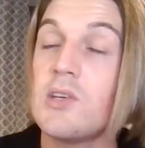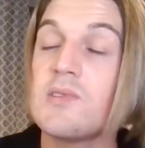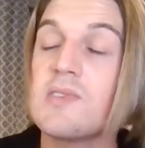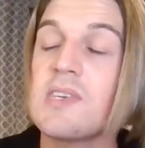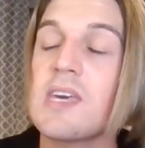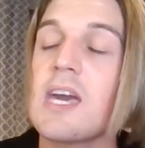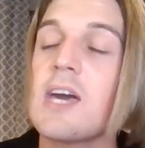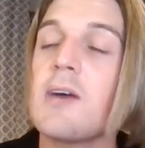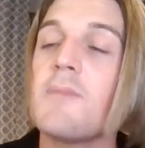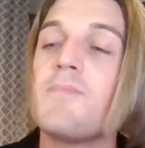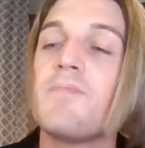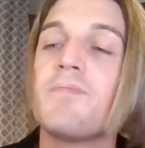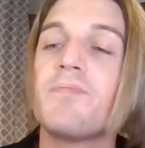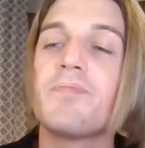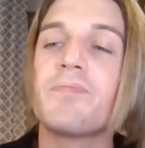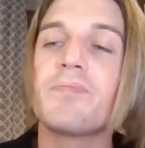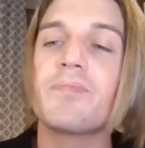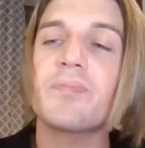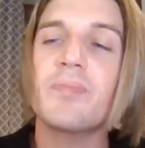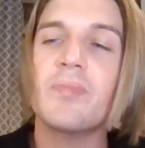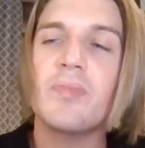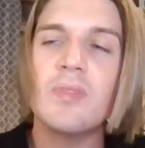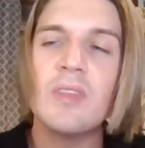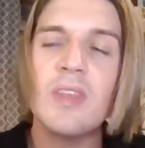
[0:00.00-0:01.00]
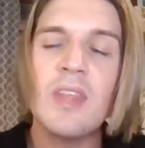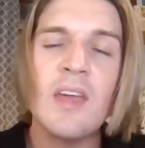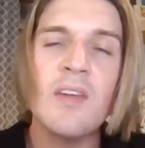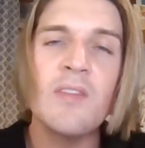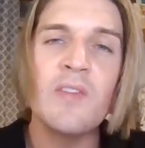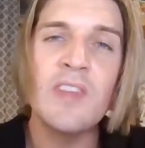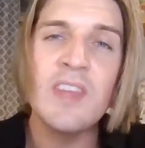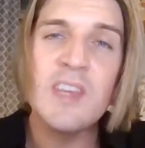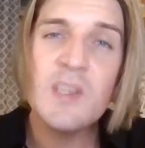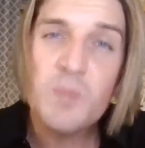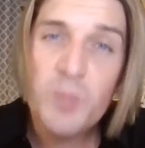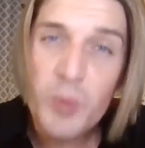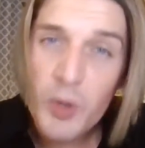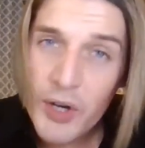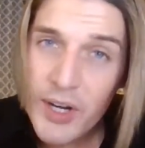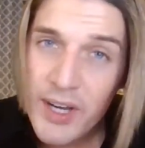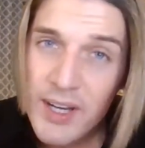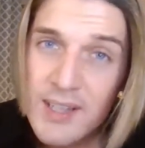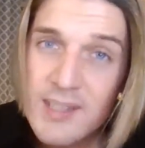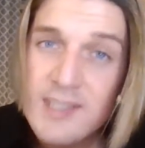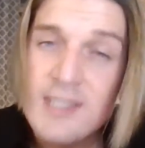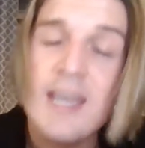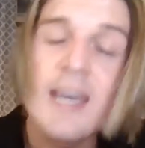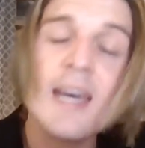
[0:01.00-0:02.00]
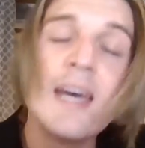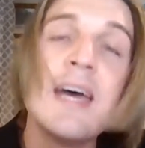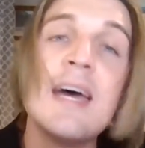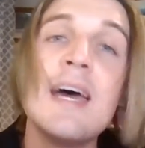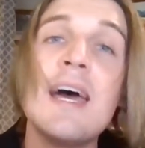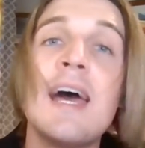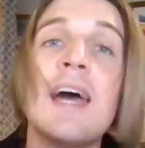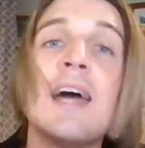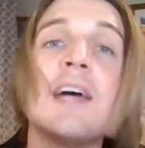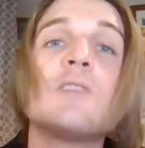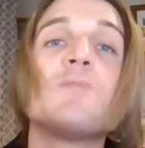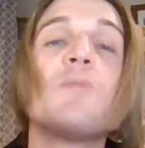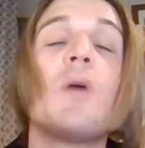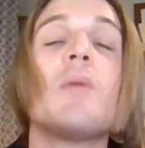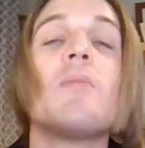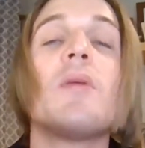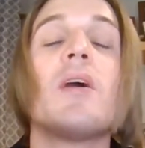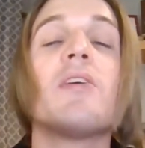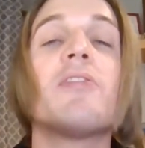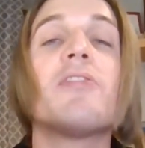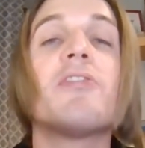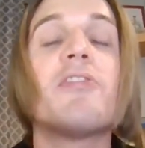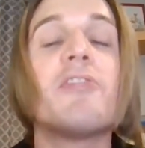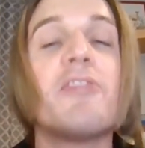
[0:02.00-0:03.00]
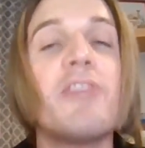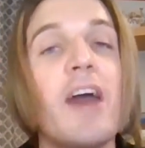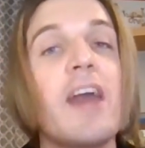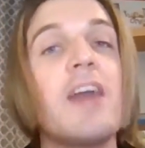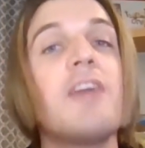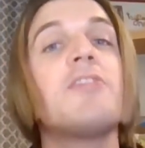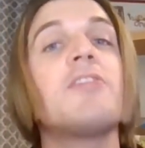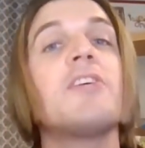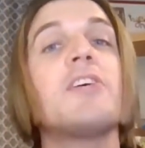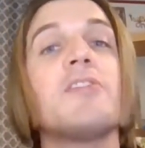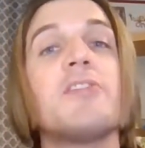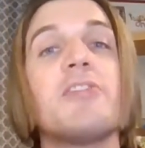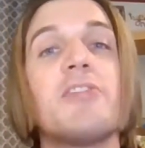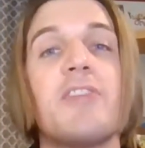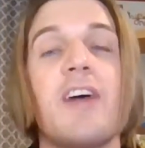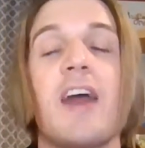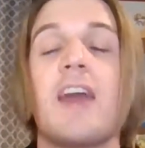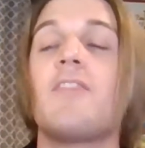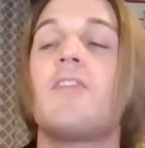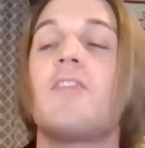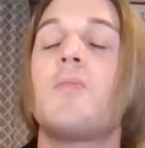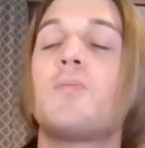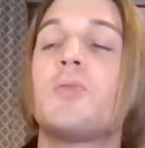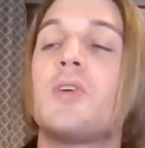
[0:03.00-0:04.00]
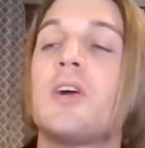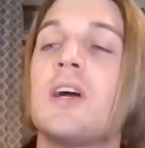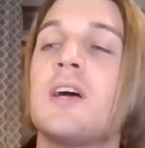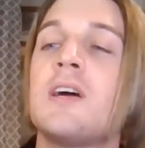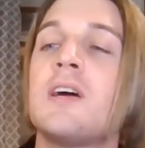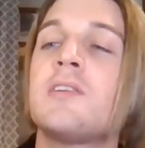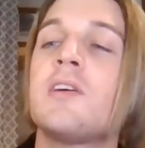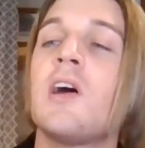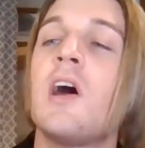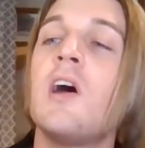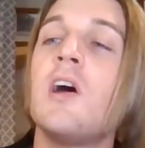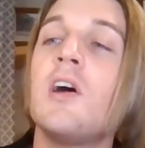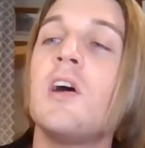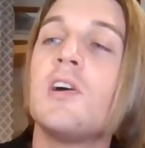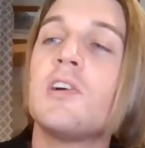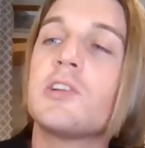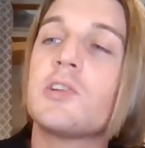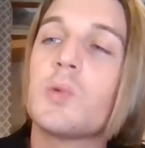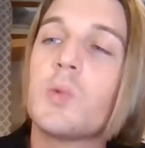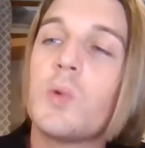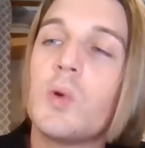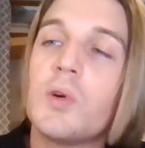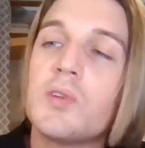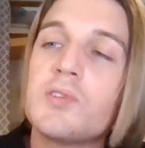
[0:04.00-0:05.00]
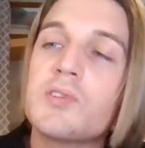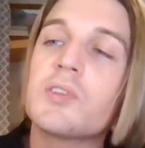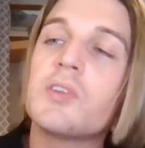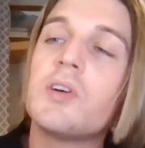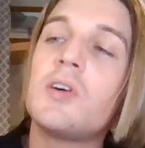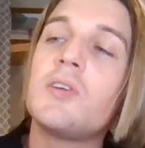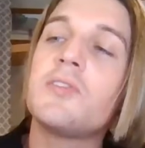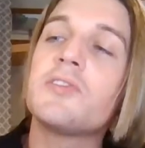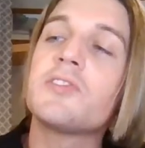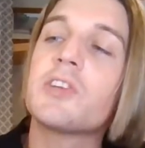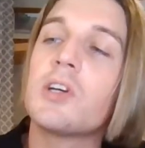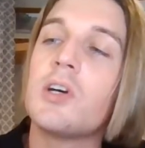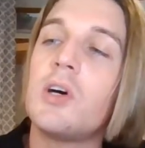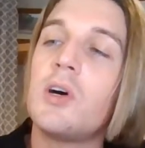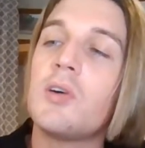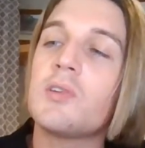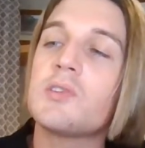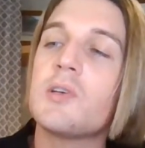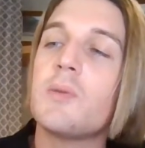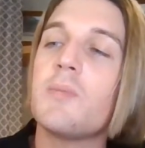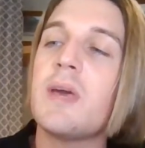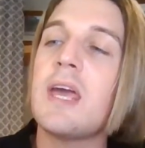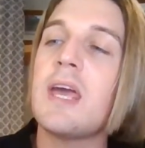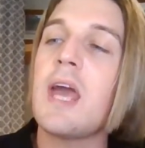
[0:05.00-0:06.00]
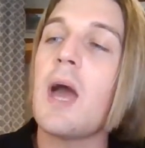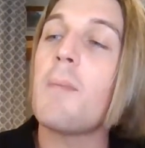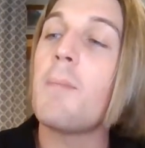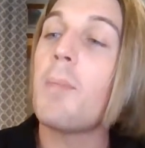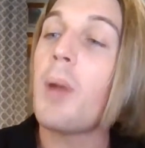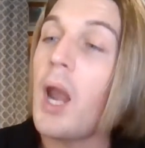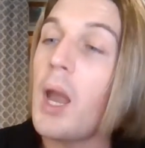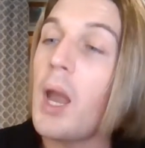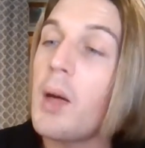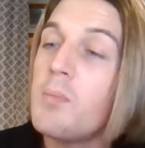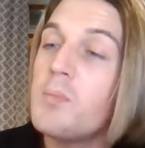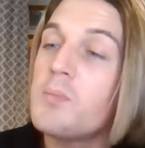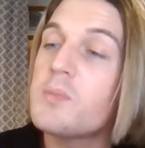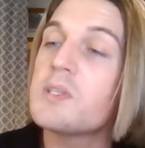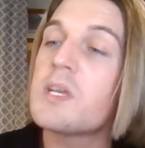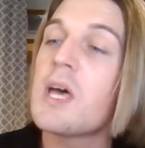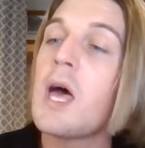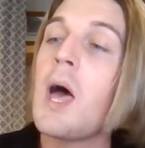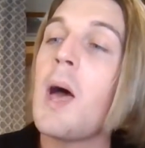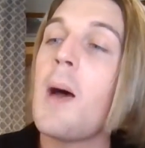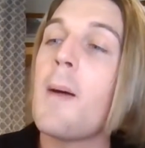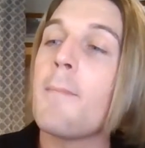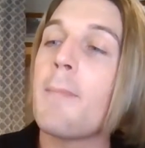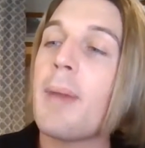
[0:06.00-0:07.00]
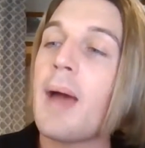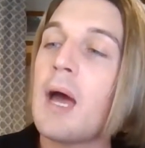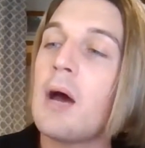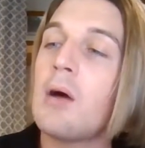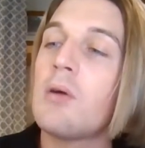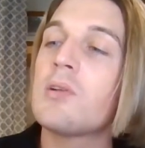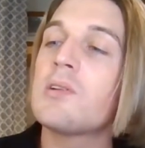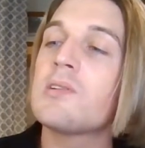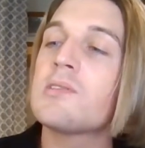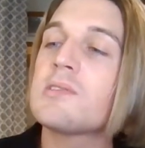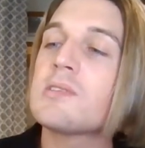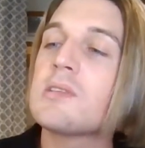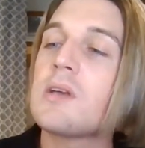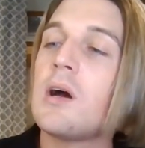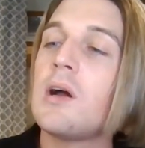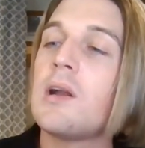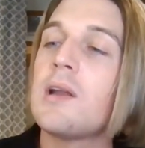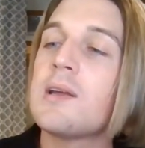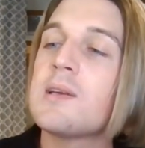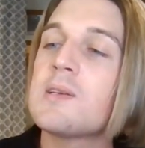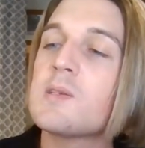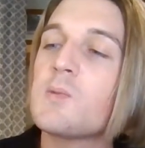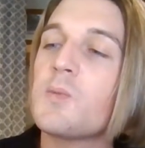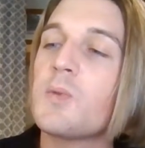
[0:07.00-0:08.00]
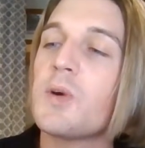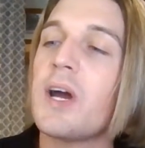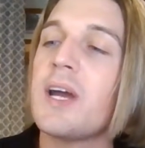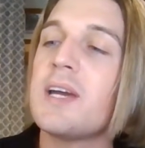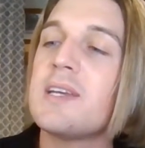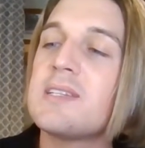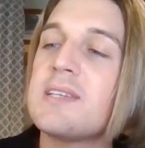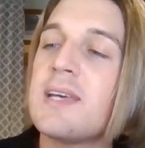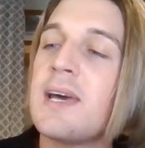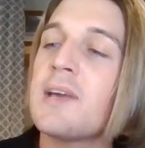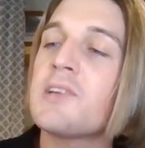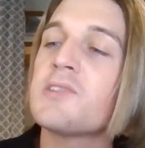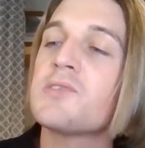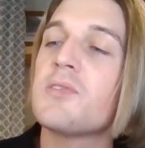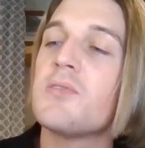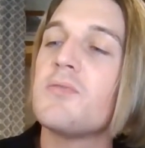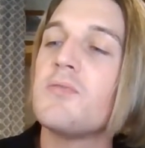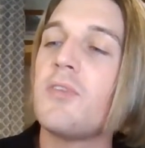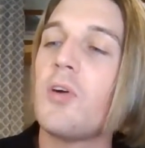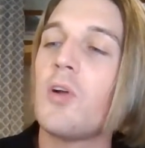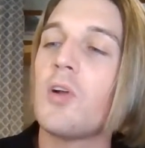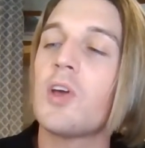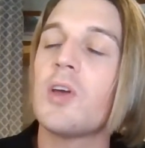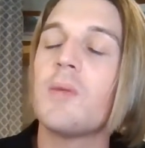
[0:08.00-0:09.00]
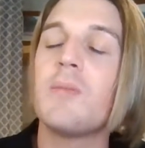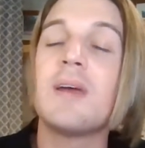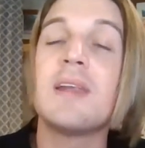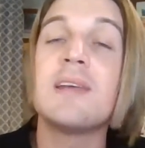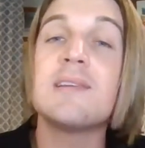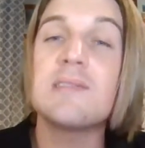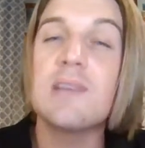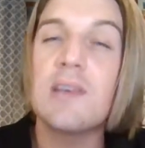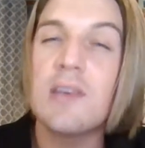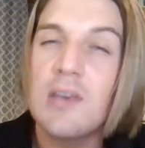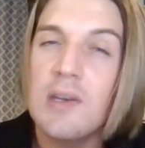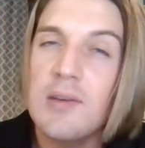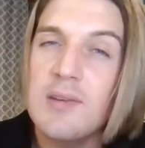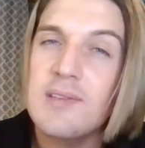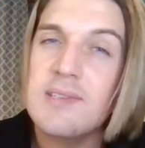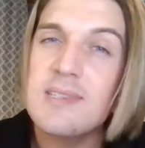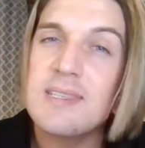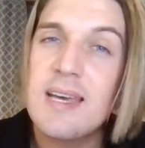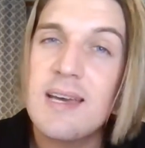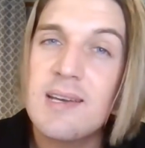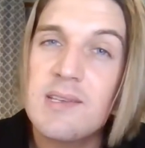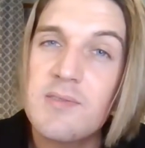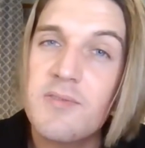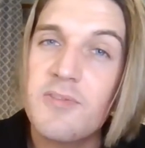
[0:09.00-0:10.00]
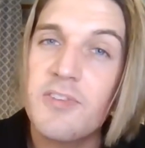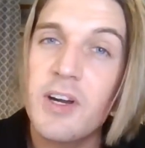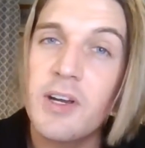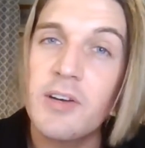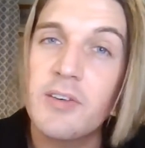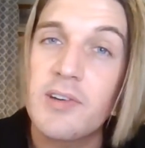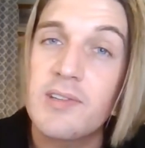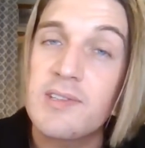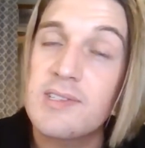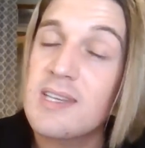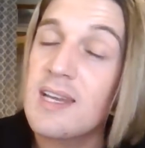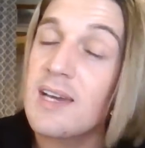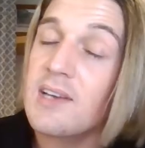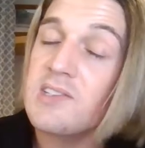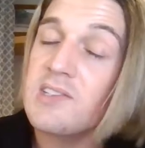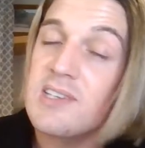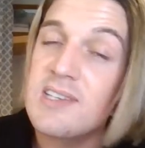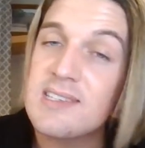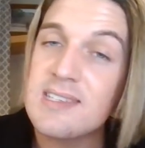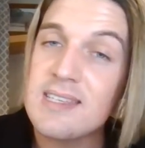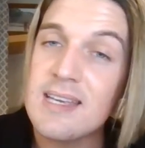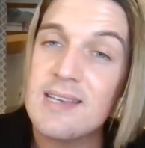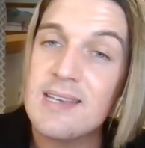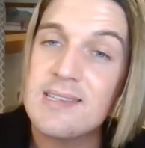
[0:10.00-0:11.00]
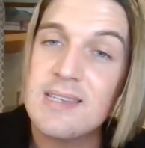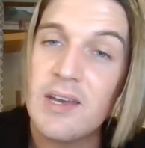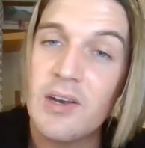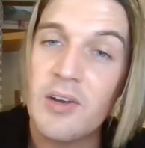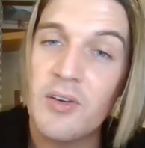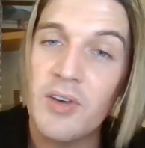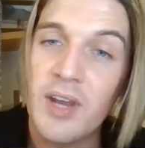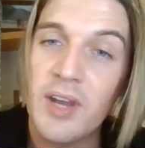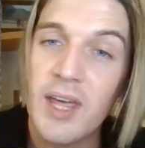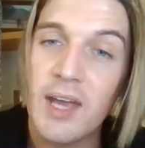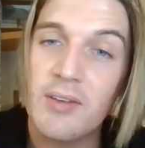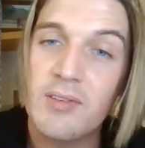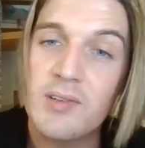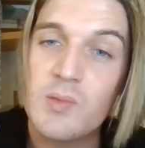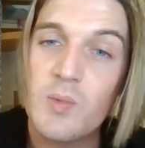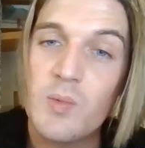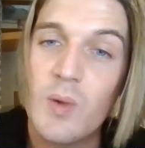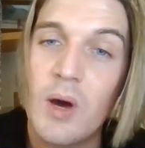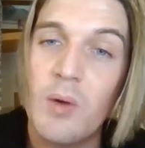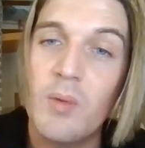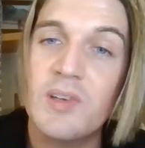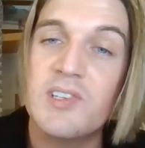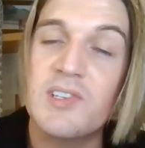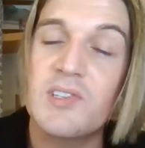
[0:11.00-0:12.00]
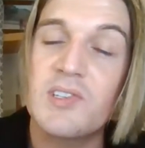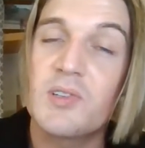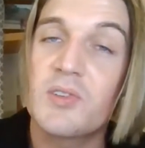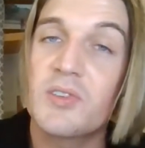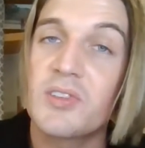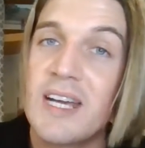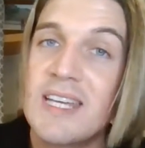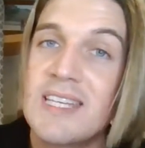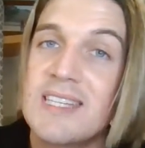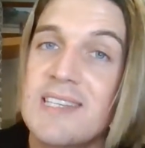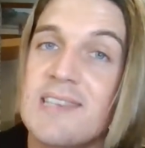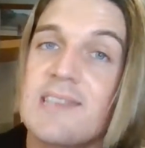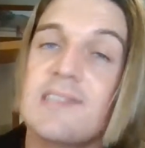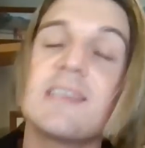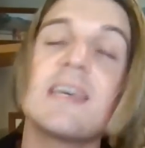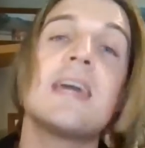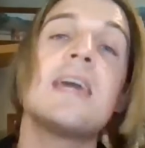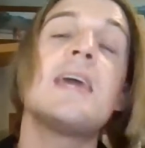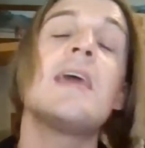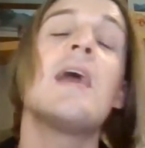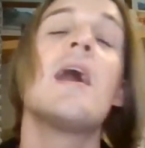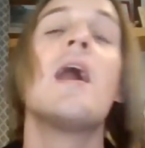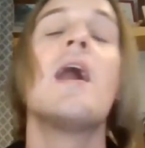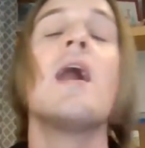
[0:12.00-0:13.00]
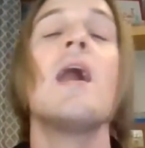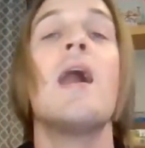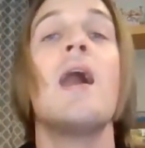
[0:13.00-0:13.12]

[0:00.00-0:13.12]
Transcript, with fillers: using it. This product is by my favourite brand, Schwarzkopf Got2b Plump'd Powder Styling Spray, Texture and Volume, and it's a unisex fragrance. It actually says that on here as well, which is great to see.